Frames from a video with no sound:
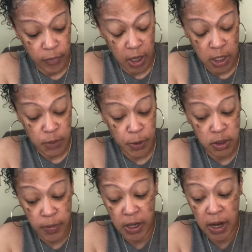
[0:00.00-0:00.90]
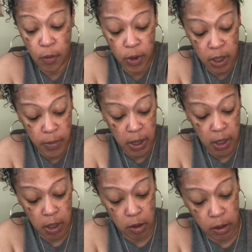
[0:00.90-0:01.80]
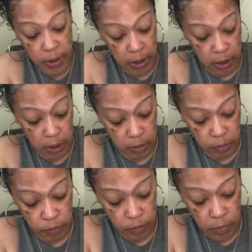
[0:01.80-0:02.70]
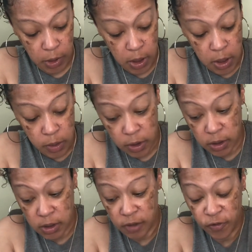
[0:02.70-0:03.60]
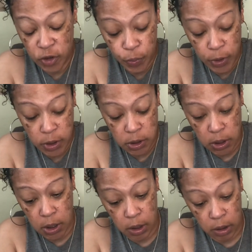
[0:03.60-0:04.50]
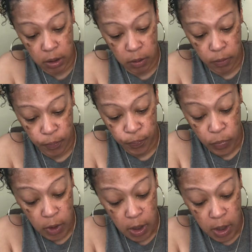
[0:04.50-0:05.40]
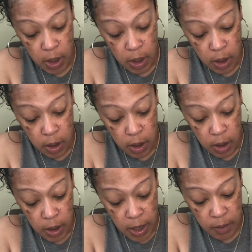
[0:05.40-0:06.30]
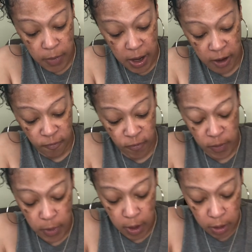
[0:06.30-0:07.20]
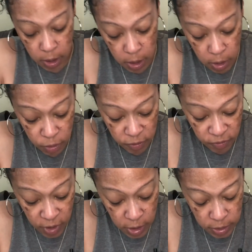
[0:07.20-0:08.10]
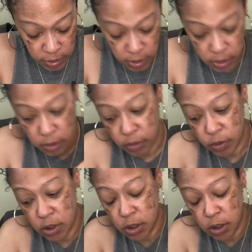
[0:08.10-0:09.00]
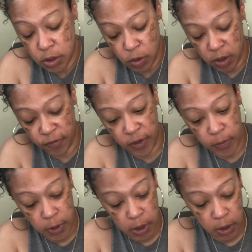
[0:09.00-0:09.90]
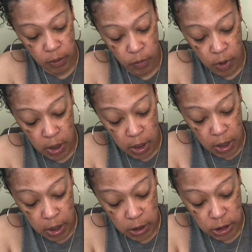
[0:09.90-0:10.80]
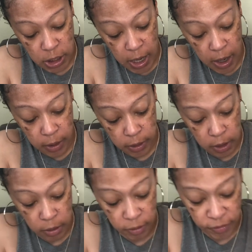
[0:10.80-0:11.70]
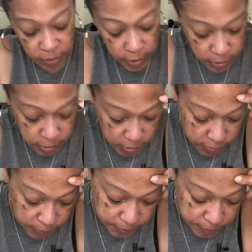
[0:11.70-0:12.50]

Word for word: And this person may not want anybody to know about it. There is an official person here and a main female in the reverse, which is distorted feminine, and a child in the reverse.